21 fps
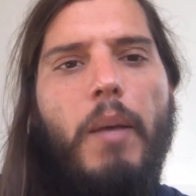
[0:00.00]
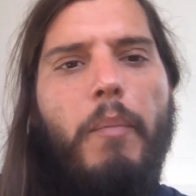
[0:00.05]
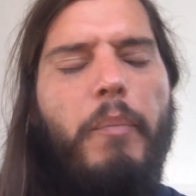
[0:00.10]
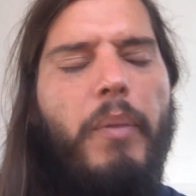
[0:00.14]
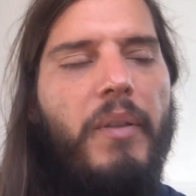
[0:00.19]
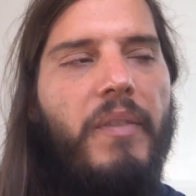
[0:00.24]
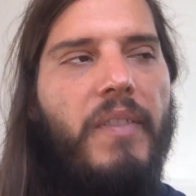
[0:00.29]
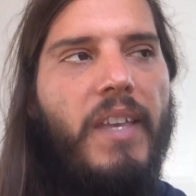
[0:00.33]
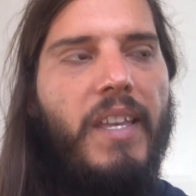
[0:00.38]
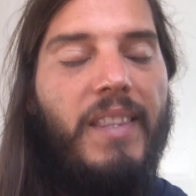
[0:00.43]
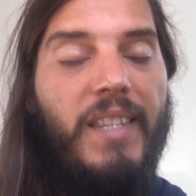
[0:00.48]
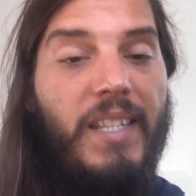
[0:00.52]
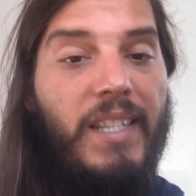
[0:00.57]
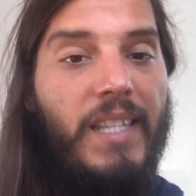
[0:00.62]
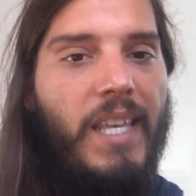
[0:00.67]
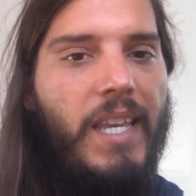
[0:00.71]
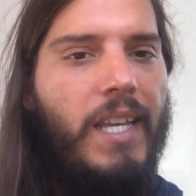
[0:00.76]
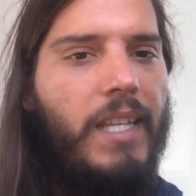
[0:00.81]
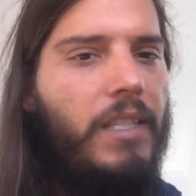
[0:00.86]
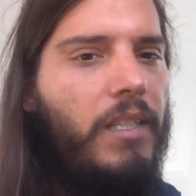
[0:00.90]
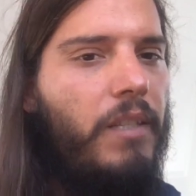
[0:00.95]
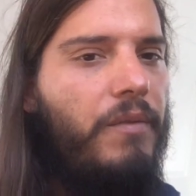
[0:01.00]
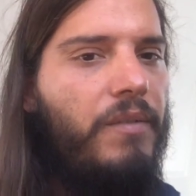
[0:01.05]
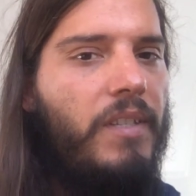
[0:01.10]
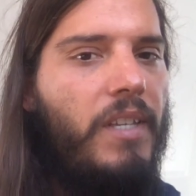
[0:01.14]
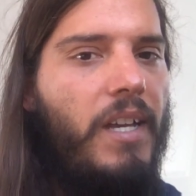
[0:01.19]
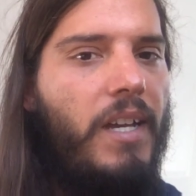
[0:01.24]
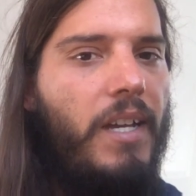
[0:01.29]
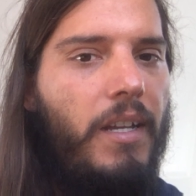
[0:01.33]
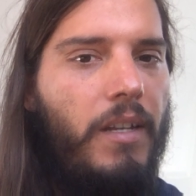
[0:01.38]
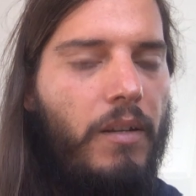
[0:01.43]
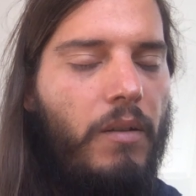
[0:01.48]
But then the negative
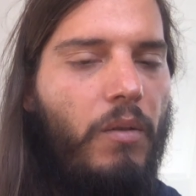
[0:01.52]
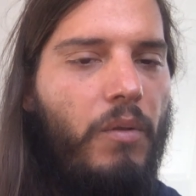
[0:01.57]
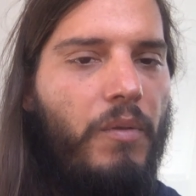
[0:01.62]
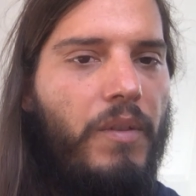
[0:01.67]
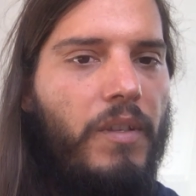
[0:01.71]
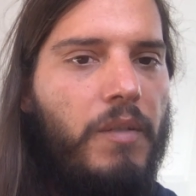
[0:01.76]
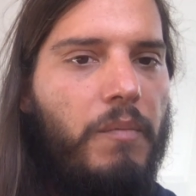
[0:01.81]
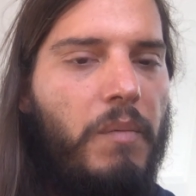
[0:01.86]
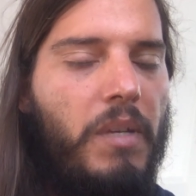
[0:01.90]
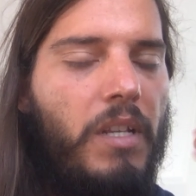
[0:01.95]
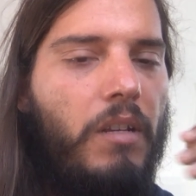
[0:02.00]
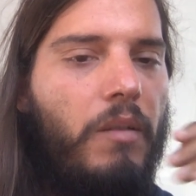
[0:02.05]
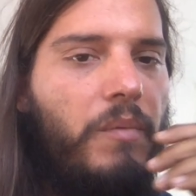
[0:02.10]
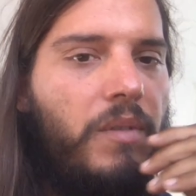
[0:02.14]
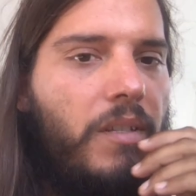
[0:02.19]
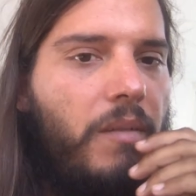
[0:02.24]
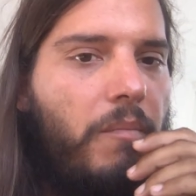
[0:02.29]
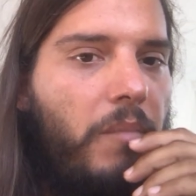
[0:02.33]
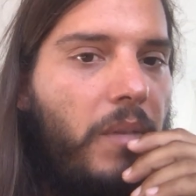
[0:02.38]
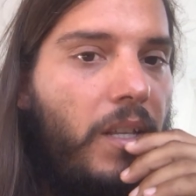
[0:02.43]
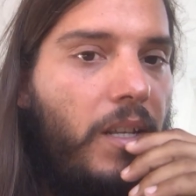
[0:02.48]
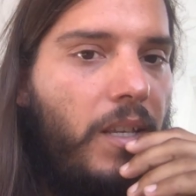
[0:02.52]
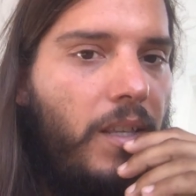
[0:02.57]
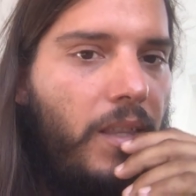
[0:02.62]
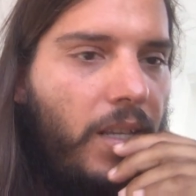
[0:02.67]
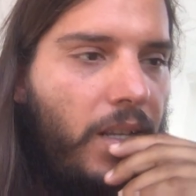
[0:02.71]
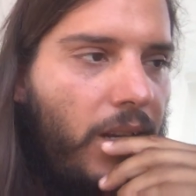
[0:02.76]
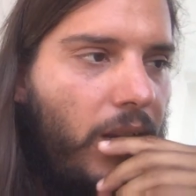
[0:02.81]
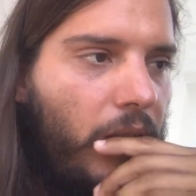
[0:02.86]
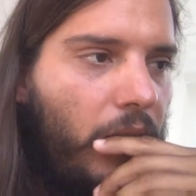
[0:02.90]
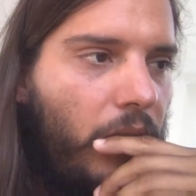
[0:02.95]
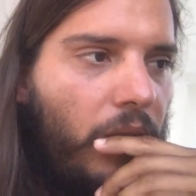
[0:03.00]
side, all these mediums and media
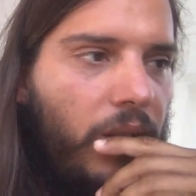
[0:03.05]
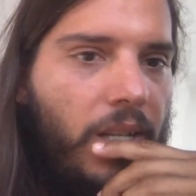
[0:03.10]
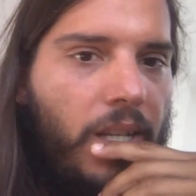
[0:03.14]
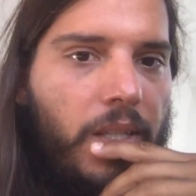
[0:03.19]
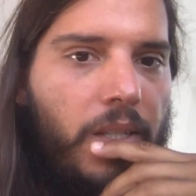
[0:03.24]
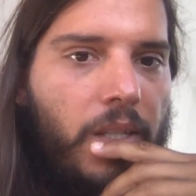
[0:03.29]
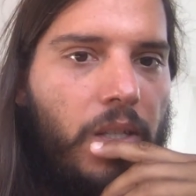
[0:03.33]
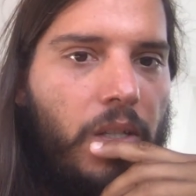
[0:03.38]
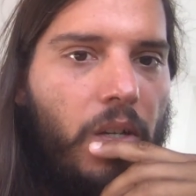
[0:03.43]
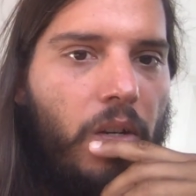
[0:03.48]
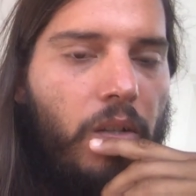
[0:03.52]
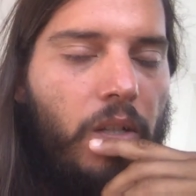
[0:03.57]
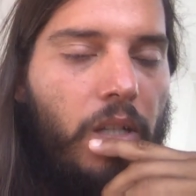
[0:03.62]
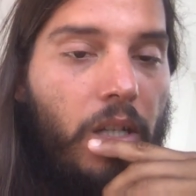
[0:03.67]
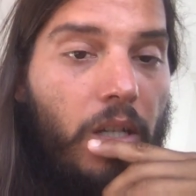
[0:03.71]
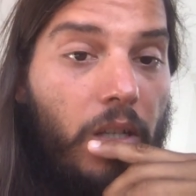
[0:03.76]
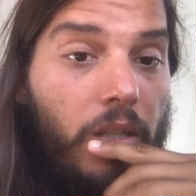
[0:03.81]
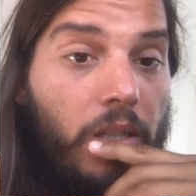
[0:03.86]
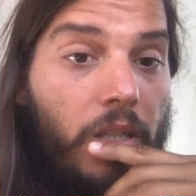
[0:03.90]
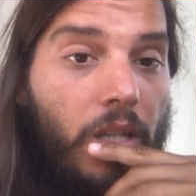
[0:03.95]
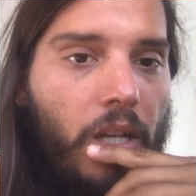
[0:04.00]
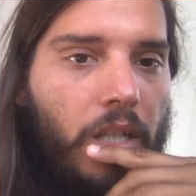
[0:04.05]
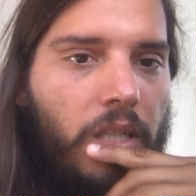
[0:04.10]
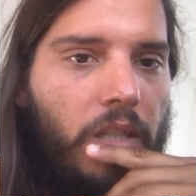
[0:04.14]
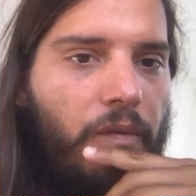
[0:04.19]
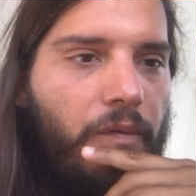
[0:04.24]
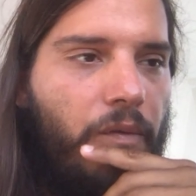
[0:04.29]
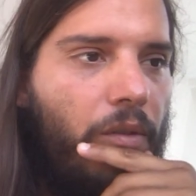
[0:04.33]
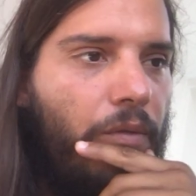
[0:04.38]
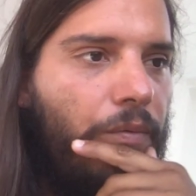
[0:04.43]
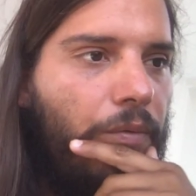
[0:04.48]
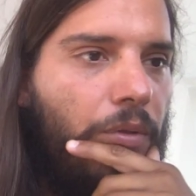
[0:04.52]
that are not necessarily
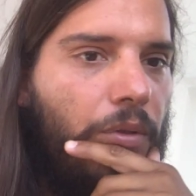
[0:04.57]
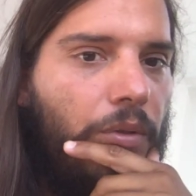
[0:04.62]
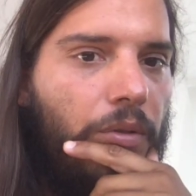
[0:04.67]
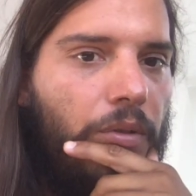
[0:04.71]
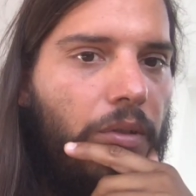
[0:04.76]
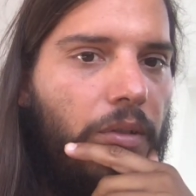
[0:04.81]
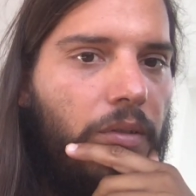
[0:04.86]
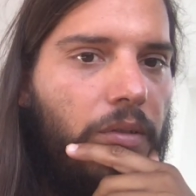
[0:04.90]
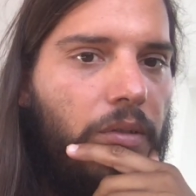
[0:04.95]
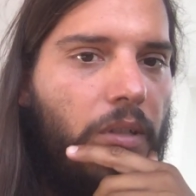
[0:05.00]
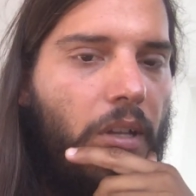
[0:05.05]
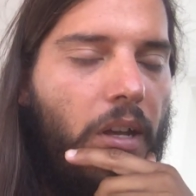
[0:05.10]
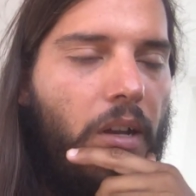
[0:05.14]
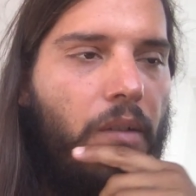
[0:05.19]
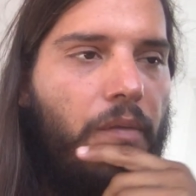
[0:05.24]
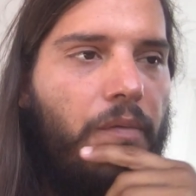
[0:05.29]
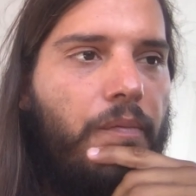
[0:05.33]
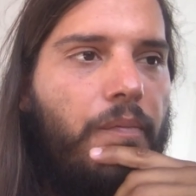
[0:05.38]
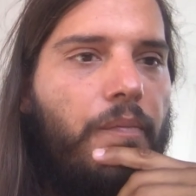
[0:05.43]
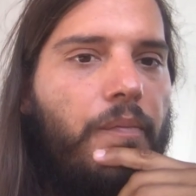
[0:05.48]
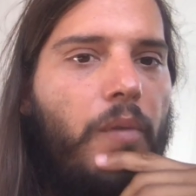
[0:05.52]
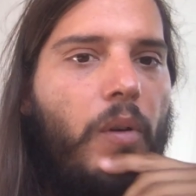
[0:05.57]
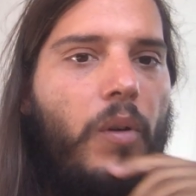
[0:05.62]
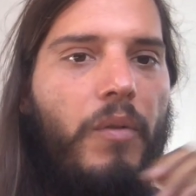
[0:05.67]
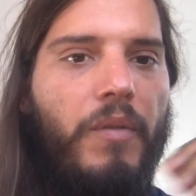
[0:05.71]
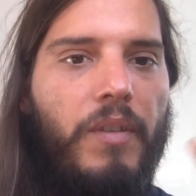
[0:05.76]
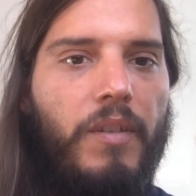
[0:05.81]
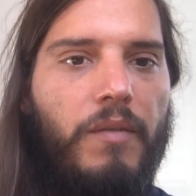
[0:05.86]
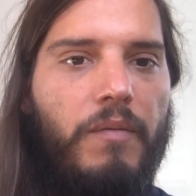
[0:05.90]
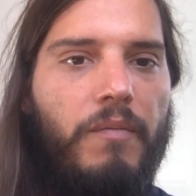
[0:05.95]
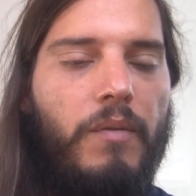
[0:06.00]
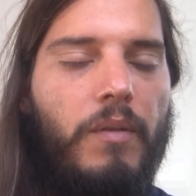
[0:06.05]
conductive of good stuff, all
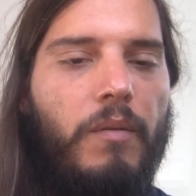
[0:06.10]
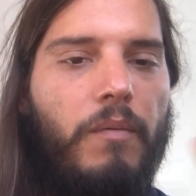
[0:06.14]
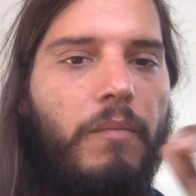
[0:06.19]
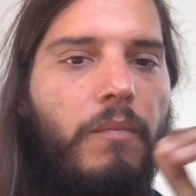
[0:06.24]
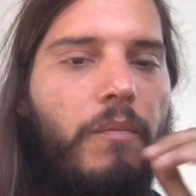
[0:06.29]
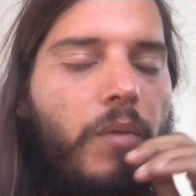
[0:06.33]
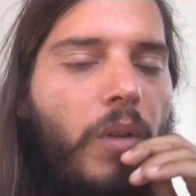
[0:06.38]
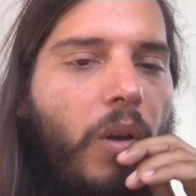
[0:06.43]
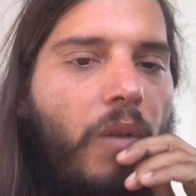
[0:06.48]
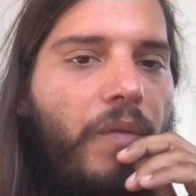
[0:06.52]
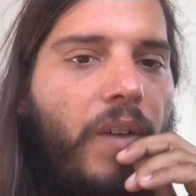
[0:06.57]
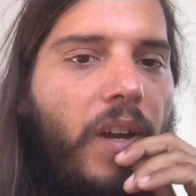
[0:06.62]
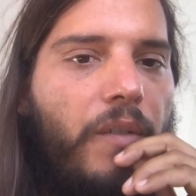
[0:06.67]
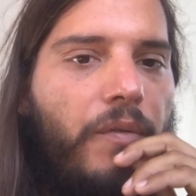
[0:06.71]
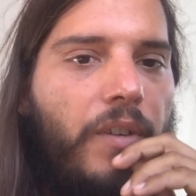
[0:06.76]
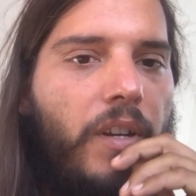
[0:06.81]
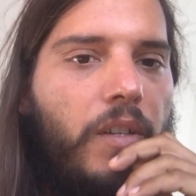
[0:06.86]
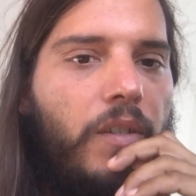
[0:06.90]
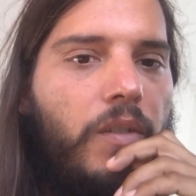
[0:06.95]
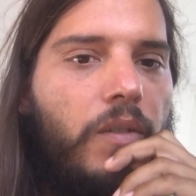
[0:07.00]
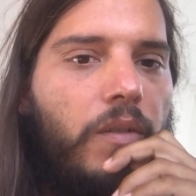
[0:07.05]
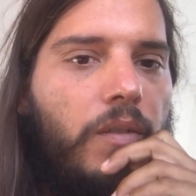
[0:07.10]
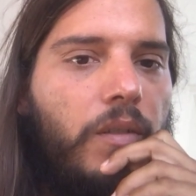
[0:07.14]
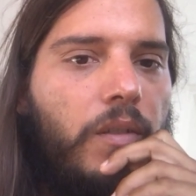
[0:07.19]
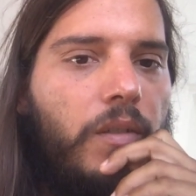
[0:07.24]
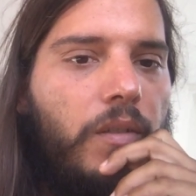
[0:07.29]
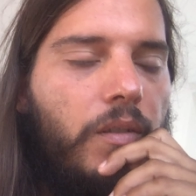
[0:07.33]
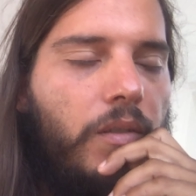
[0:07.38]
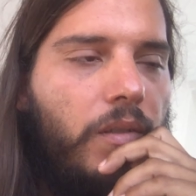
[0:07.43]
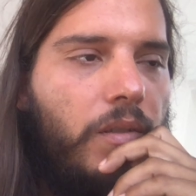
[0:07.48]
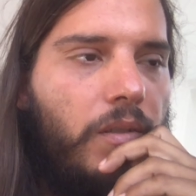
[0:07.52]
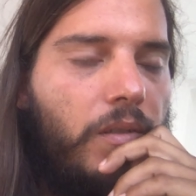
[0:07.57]
these low
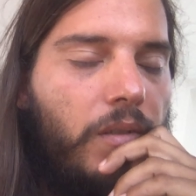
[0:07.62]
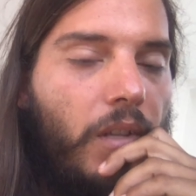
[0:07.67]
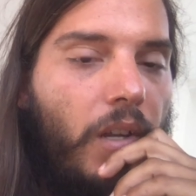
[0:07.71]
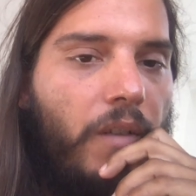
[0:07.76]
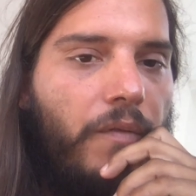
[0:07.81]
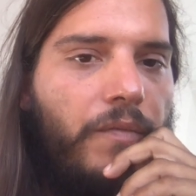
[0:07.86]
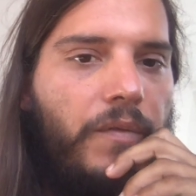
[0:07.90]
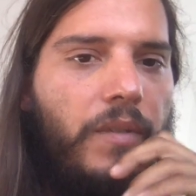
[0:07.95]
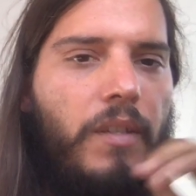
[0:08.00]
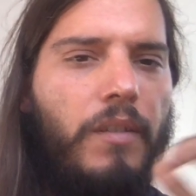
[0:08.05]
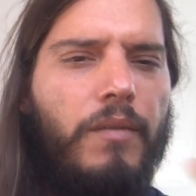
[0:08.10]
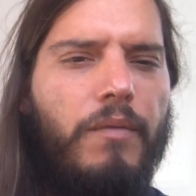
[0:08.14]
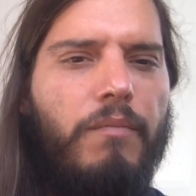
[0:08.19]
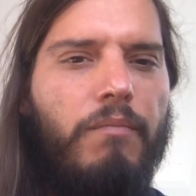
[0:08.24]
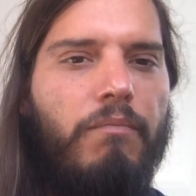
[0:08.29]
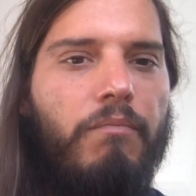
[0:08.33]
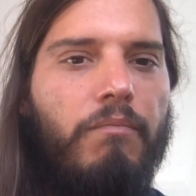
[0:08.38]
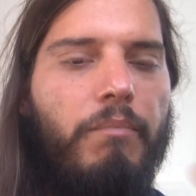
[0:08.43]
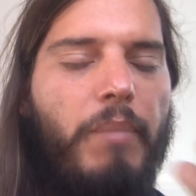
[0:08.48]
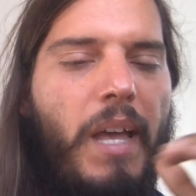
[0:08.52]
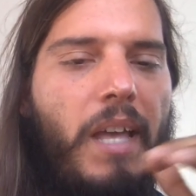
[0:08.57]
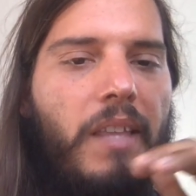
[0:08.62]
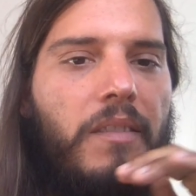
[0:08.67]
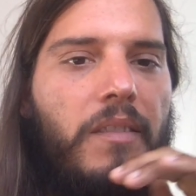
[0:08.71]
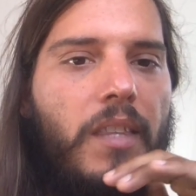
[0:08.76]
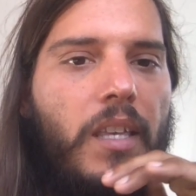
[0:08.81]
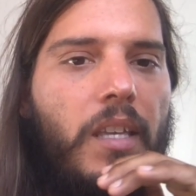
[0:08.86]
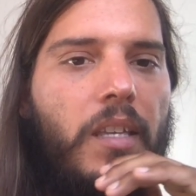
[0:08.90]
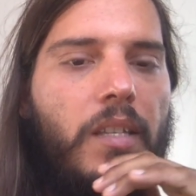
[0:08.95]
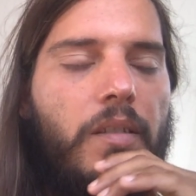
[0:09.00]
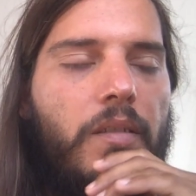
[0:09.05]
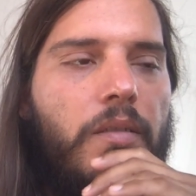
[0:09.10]
vibration stuff, these bad
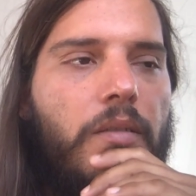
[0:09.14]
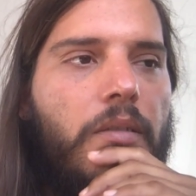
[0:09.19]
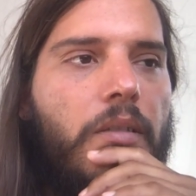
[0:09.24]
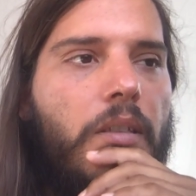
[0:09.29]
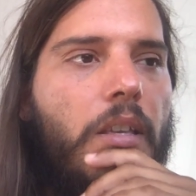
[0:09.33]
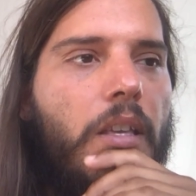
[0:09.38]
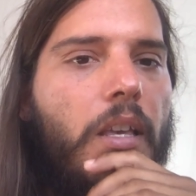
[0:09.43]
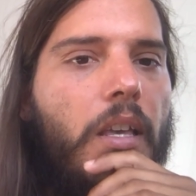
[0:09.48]
things,